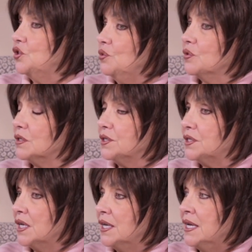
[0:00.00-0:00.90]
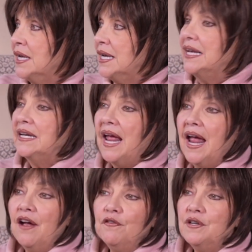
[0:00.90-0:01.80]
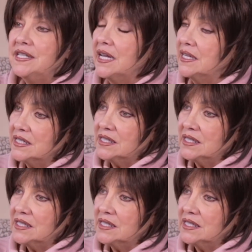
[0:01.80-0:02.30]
tools in everyday